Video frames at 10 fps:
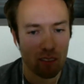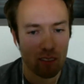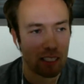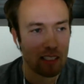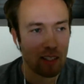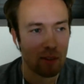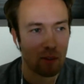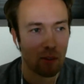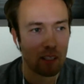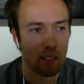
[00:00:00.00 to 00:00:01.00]
Like, isn't it
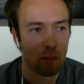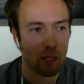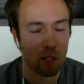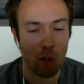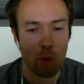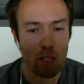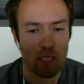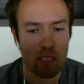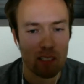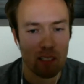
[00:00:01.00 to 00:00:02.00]
great that we can
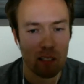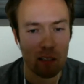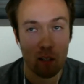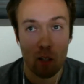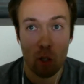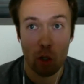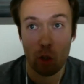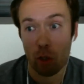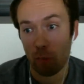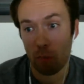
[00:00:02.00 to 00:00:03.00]
coexist, and you
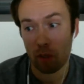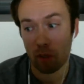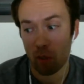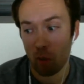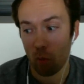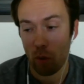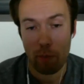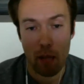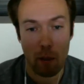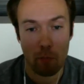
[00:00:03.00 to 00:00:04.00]
can build your web
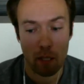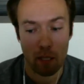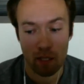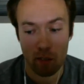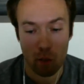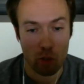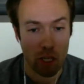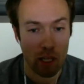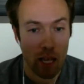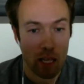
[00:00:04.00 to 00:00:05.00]
app in
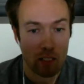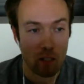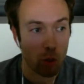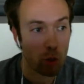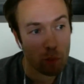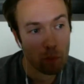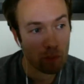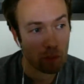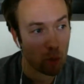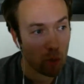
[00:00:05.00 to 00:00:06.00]
Node.js, and you can
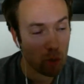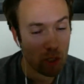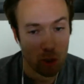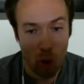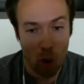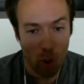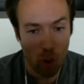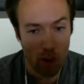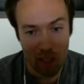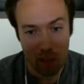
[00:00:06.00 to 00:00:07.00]
build yours in Go,
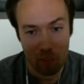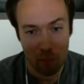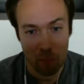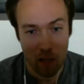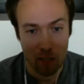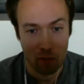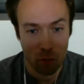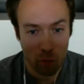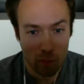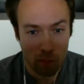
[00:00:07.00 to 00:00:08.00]
and I can build mine in
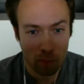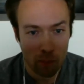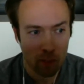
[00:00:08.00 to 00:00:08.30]
Ruby.